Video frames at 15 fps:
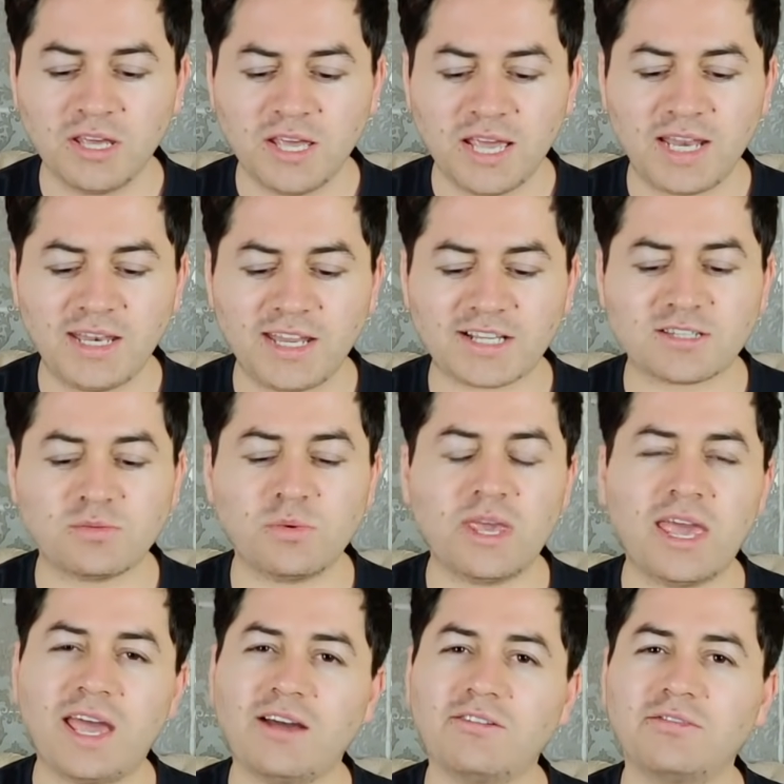And next we
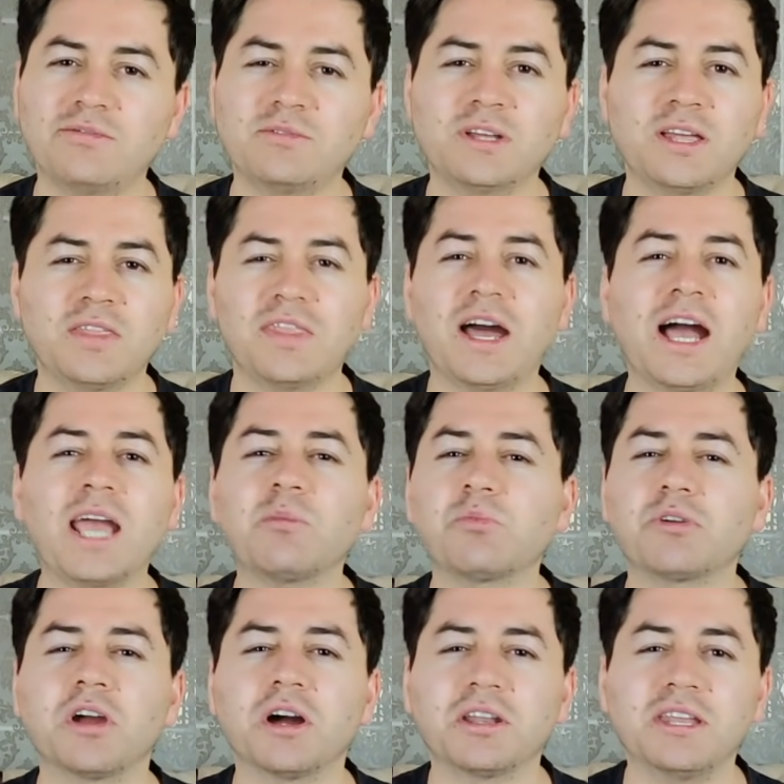have the hype
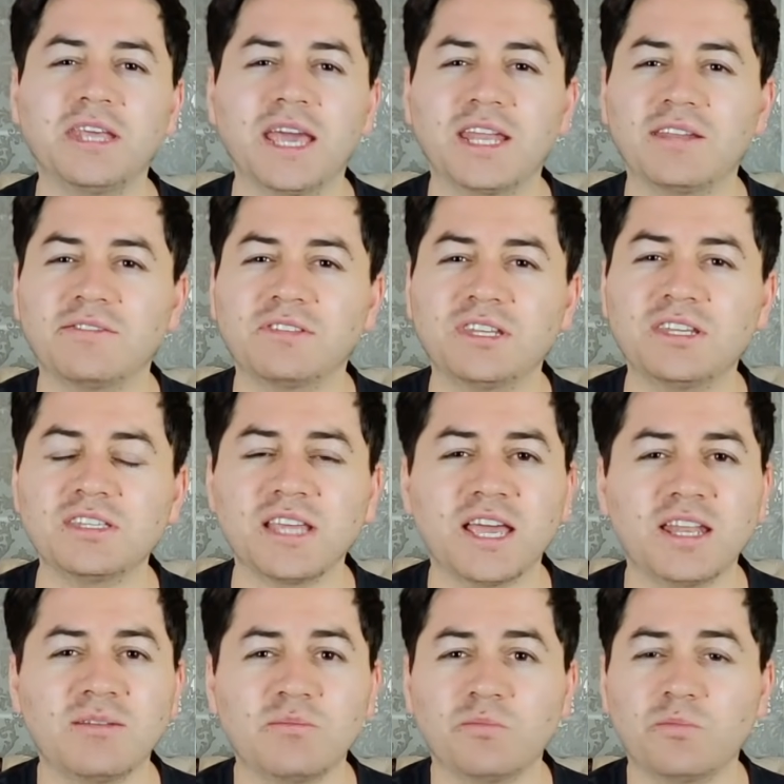regarding NFTs,
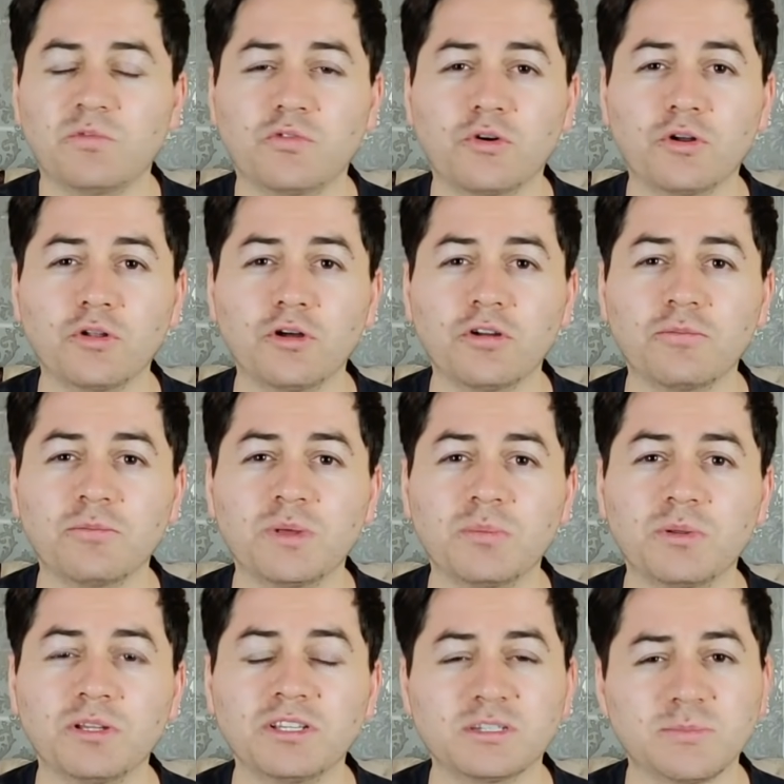and for a lot of
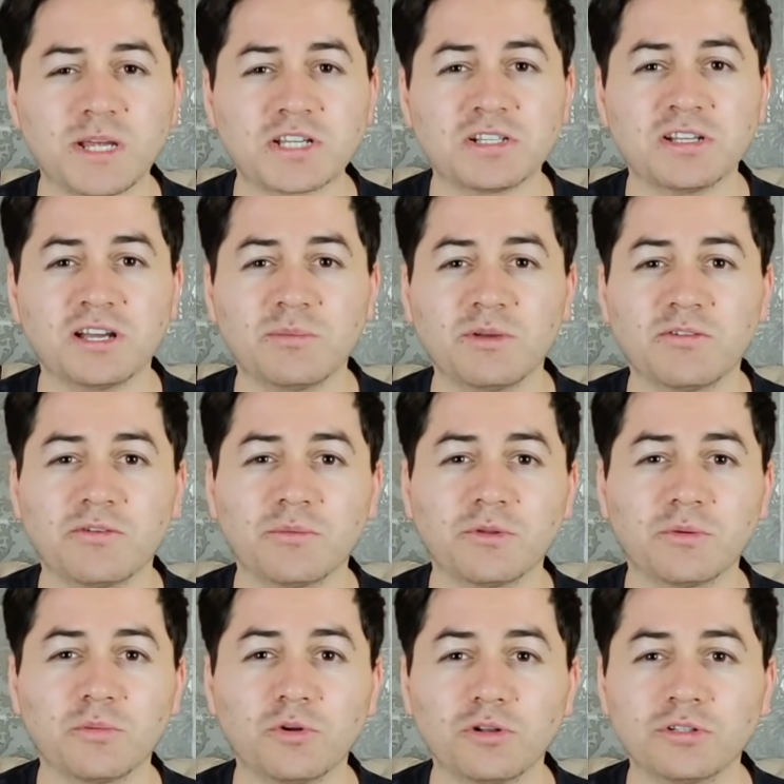people, especially coming from the
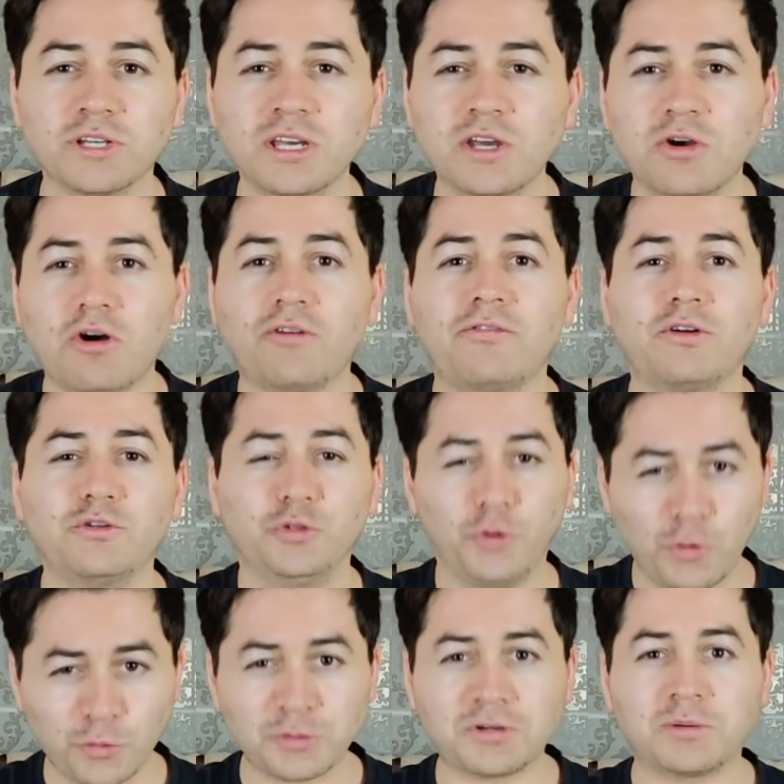world of
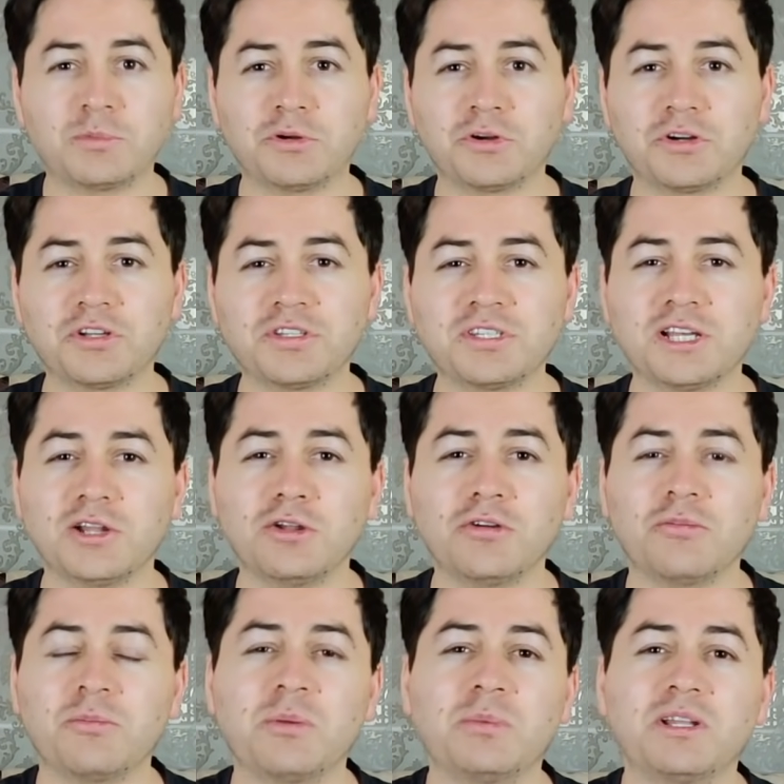unknown cryptocurrency, a lot
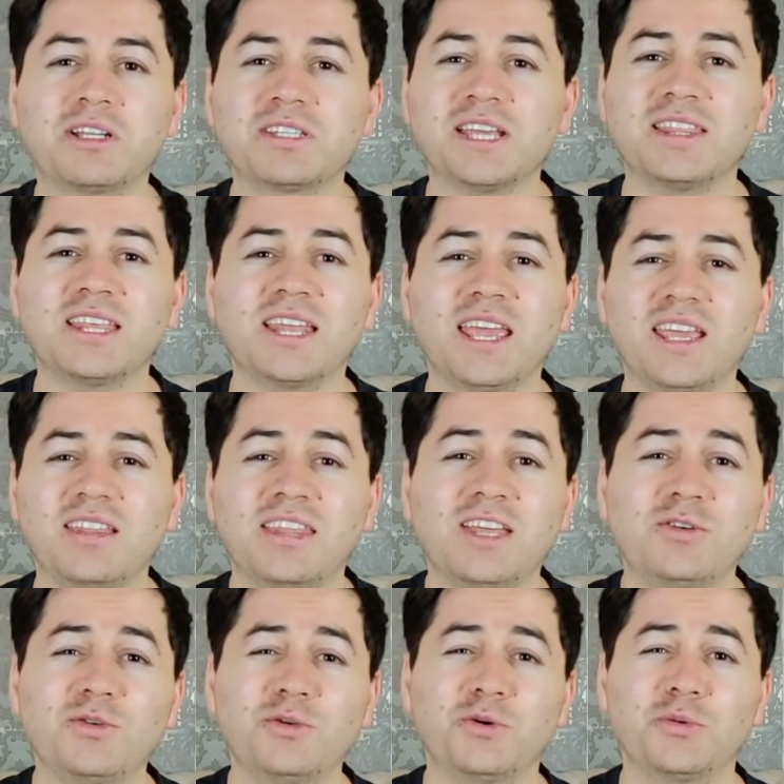of people are saying that, hey, they
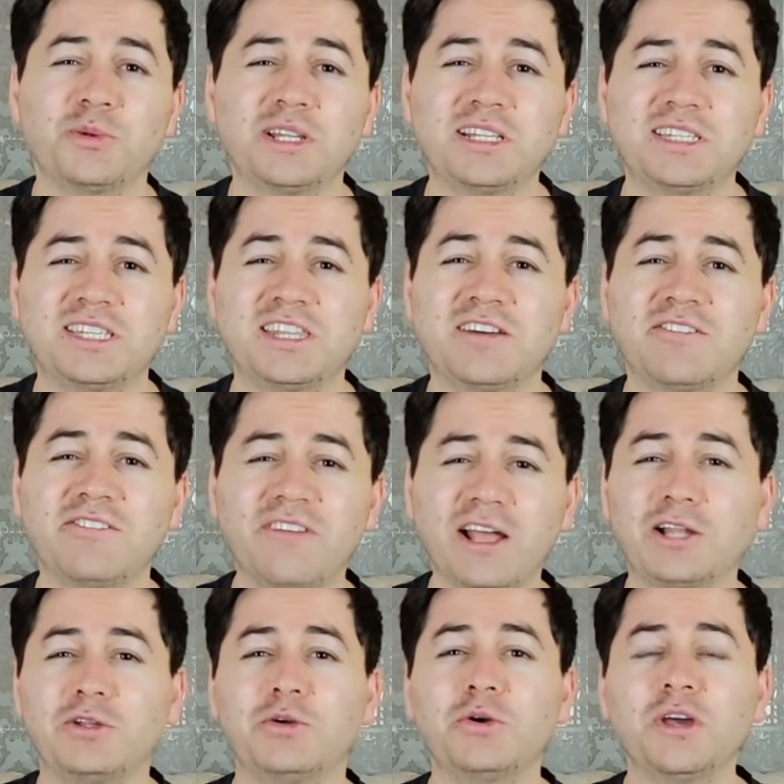do not really see the
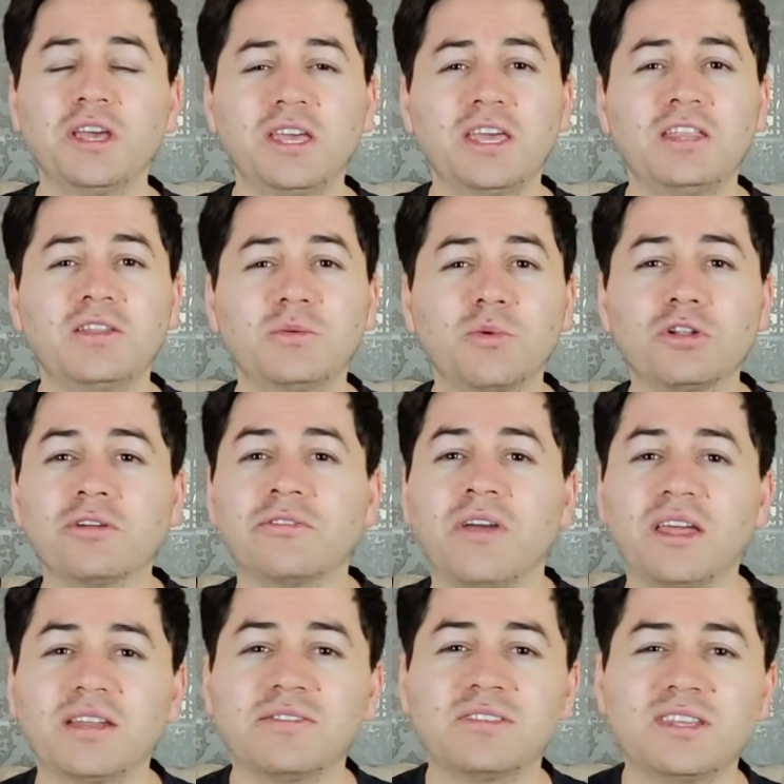value in the world of
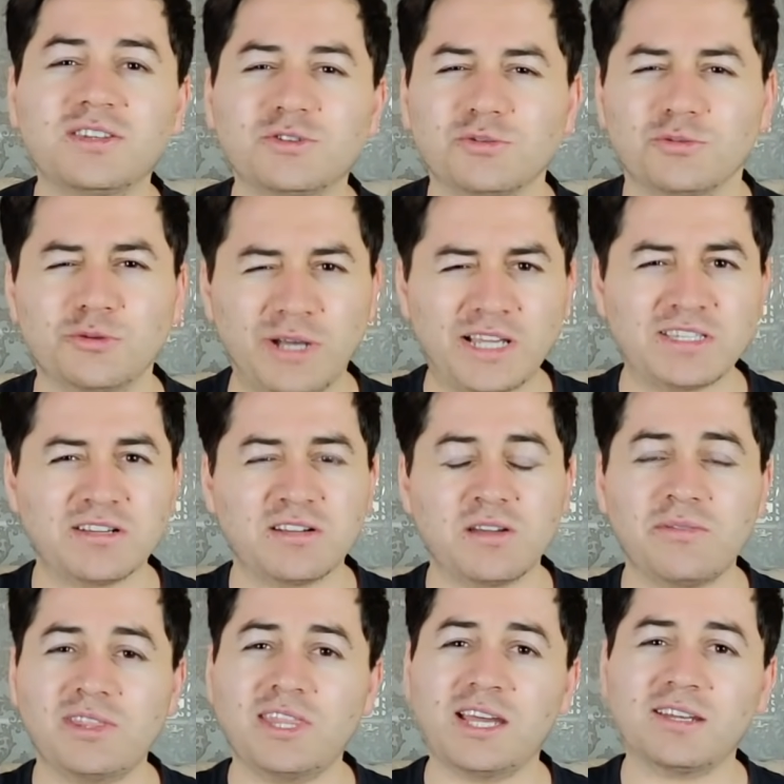NFT. So do you guys agree
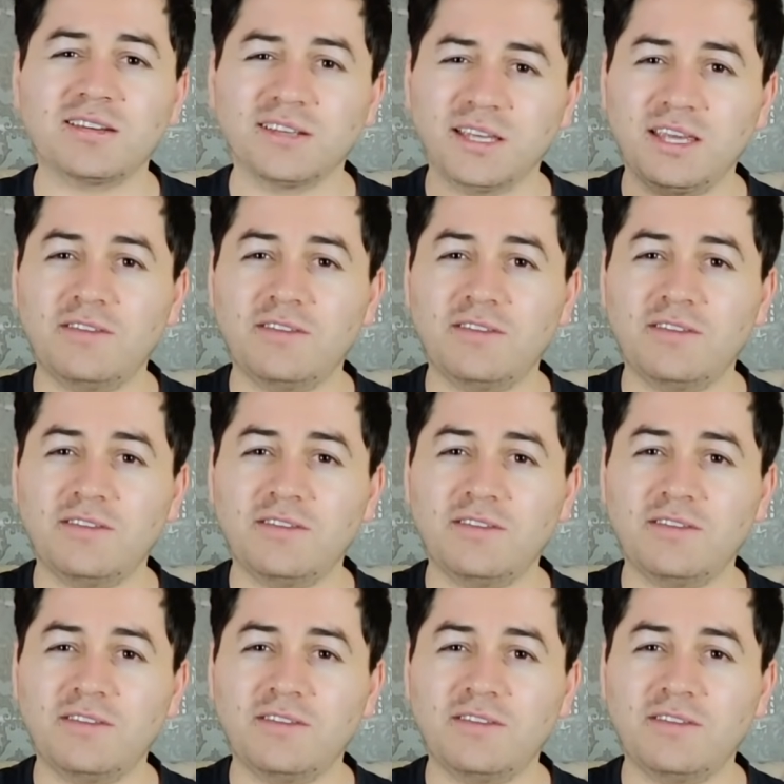with that?